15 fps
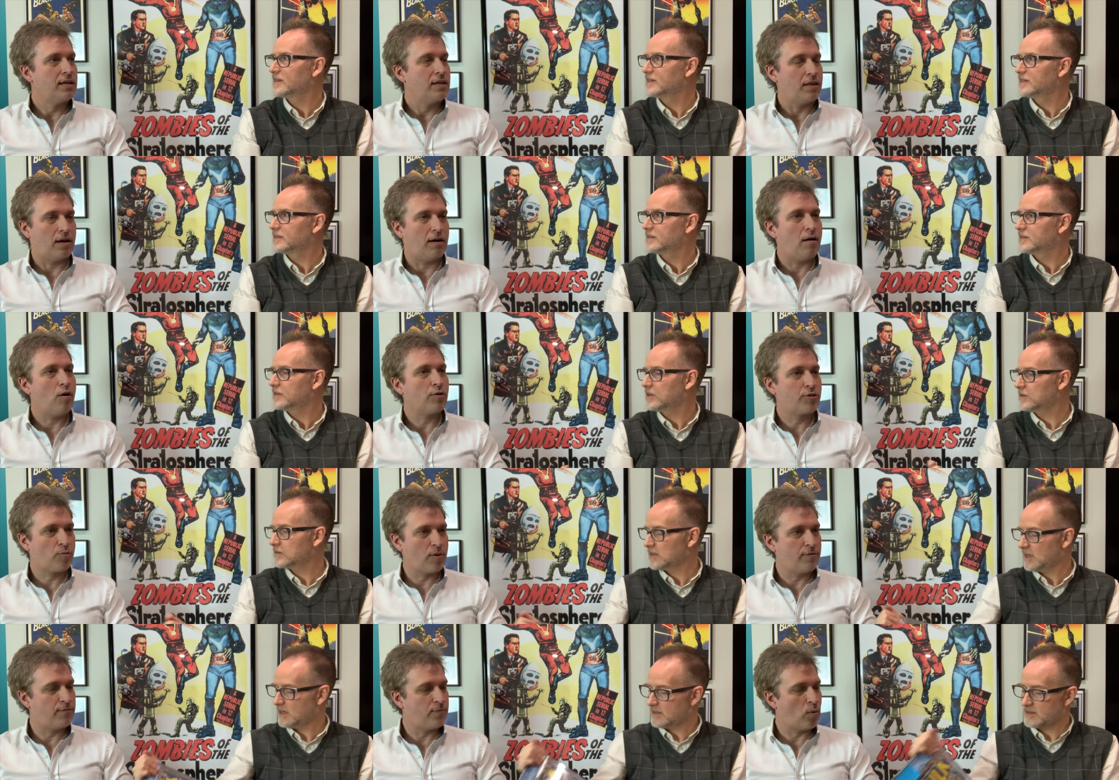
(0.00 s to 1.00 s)
Speaker 1: The uh, Hulk uh,
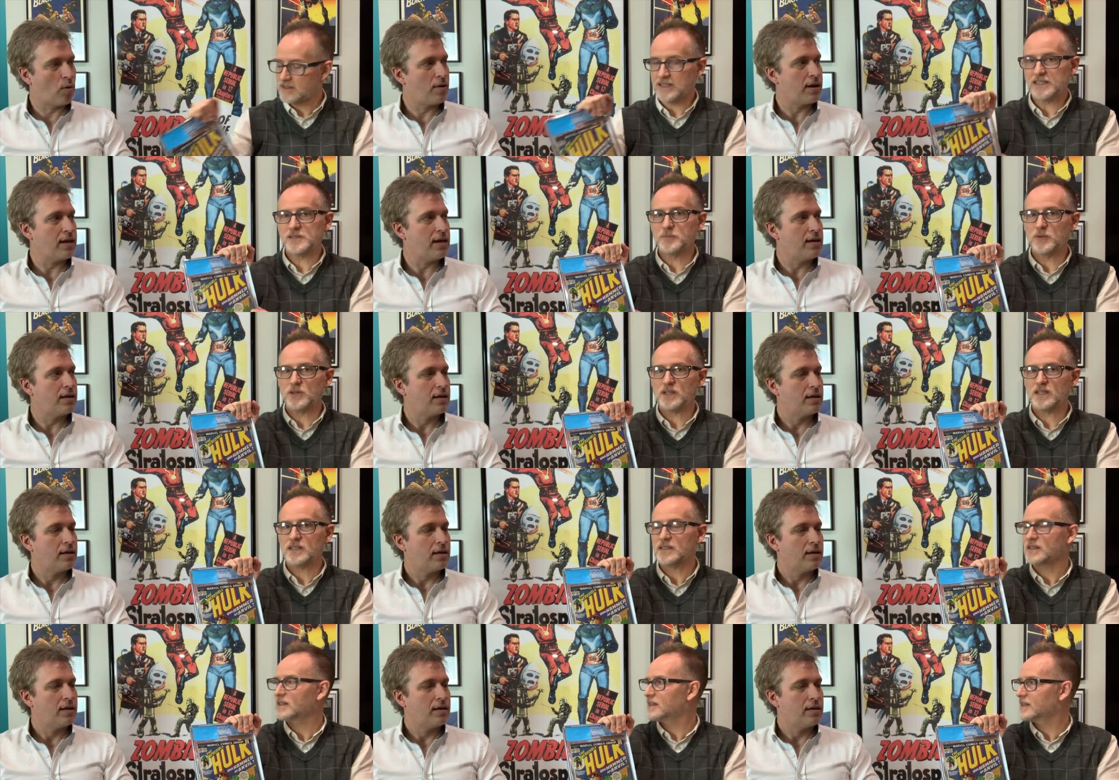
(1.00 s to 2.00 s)
340. this book,
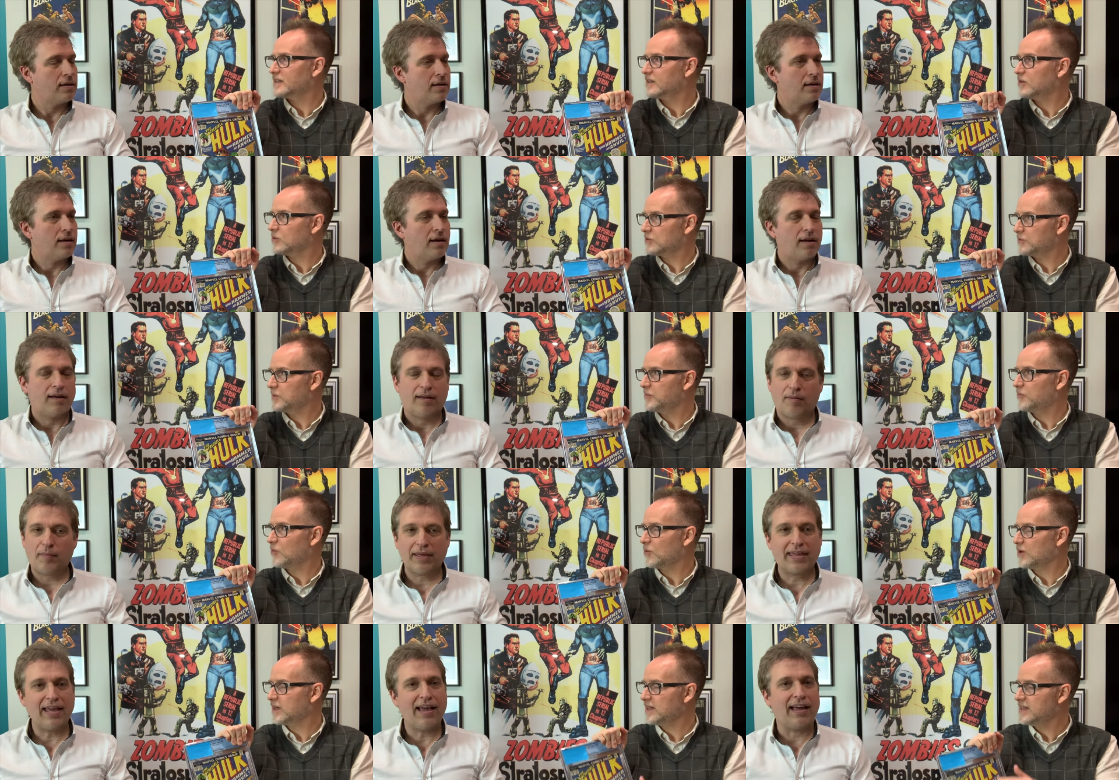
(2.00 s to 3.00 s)
uh, Hulk
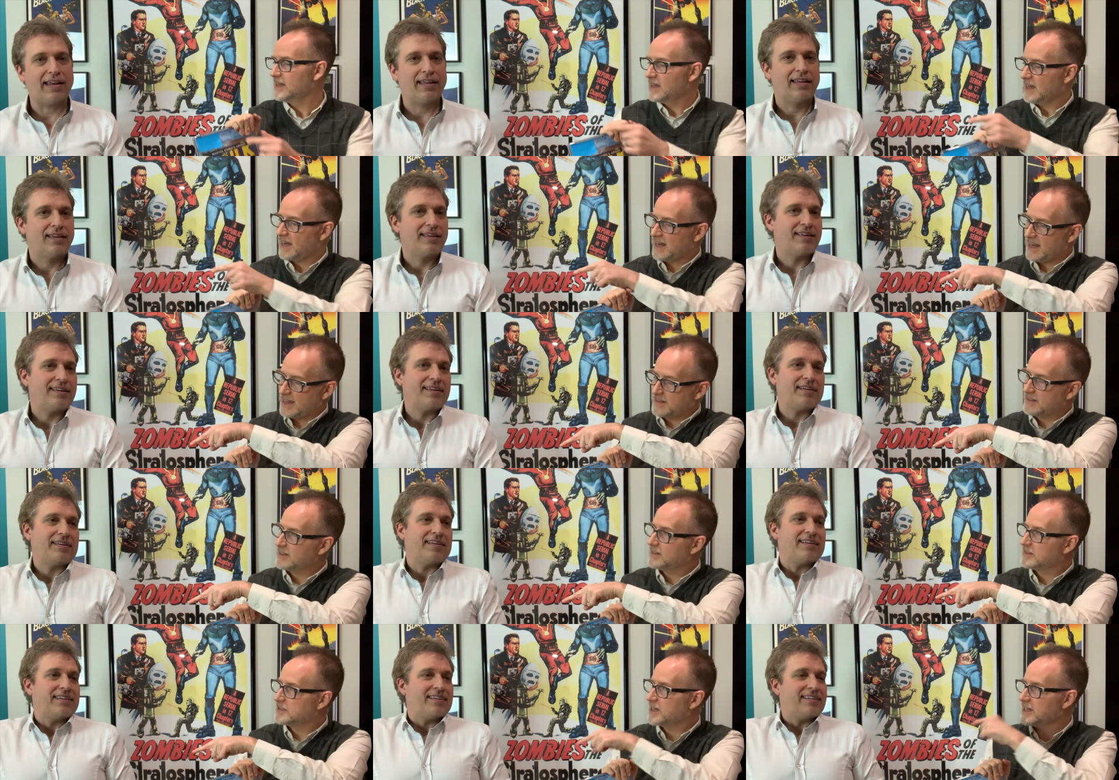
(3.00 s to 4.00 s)
340. Oh I had
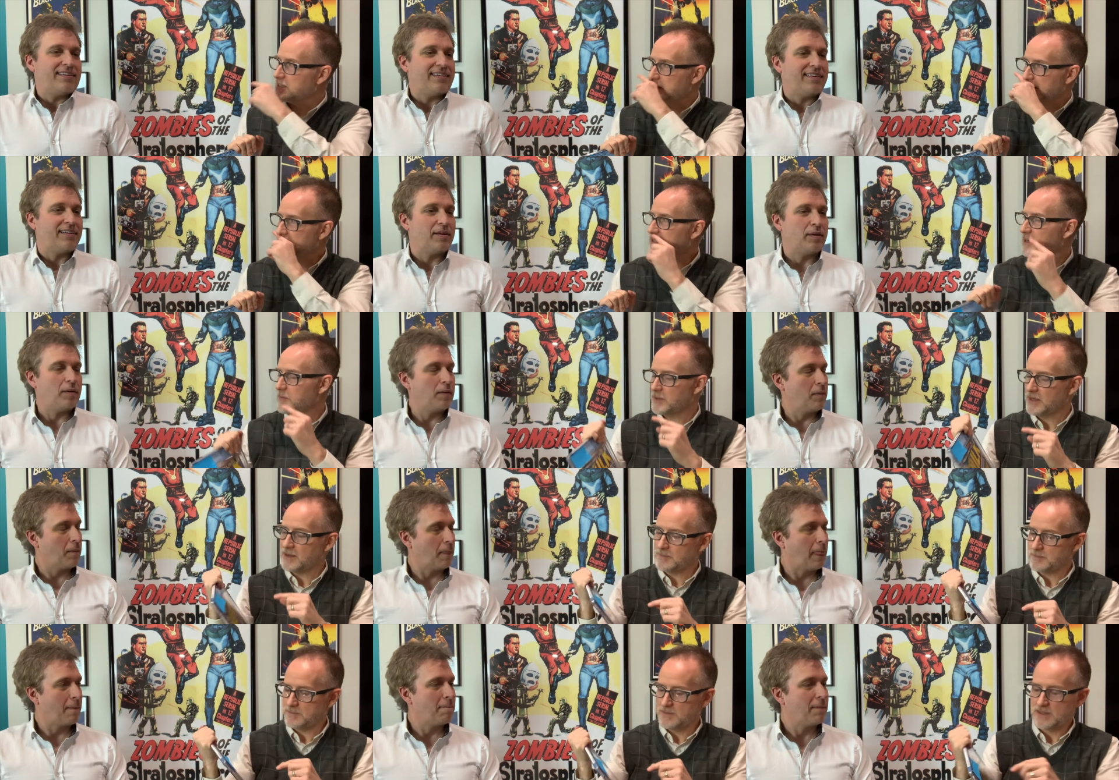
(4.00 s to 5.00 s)
the Shang Chi's coming
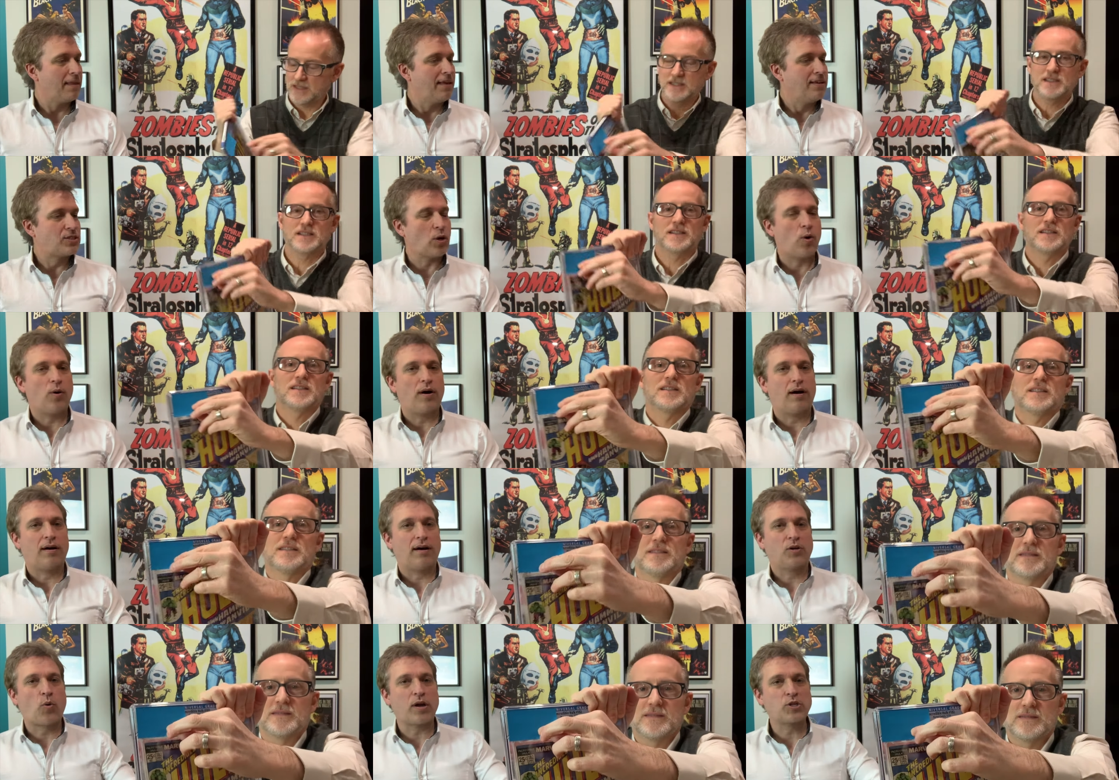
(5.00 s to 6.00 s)
up. So
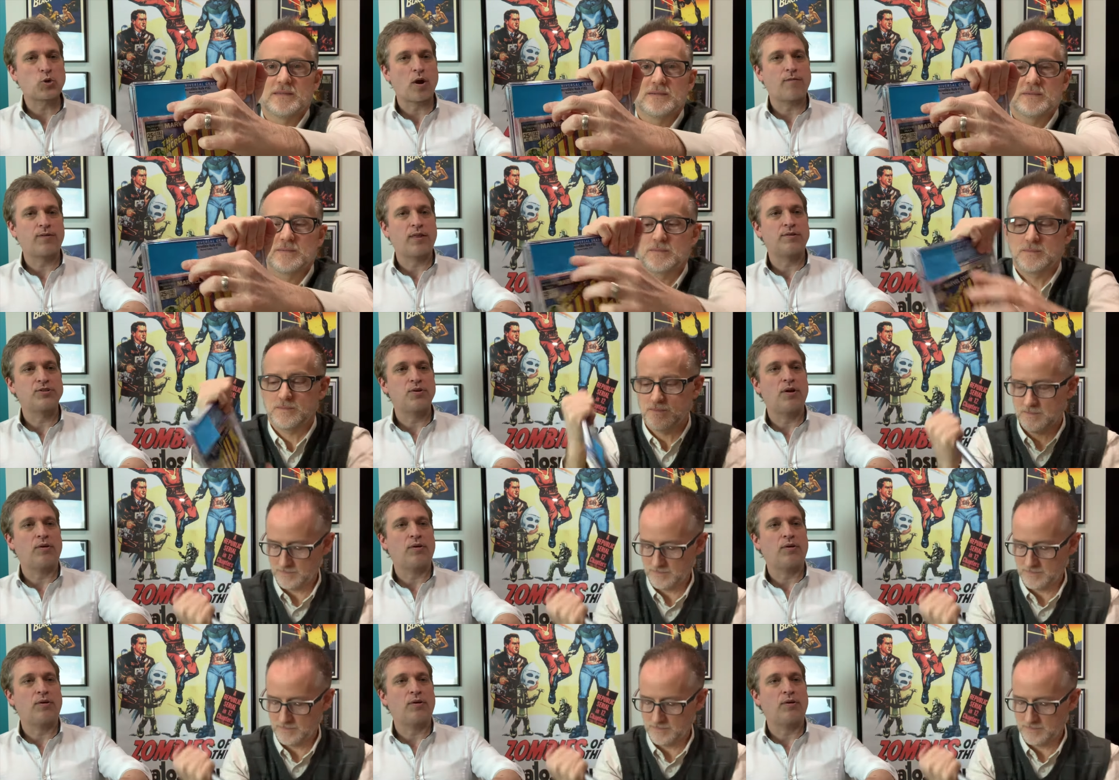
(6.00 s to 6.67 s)
uh, a quick story for those of you who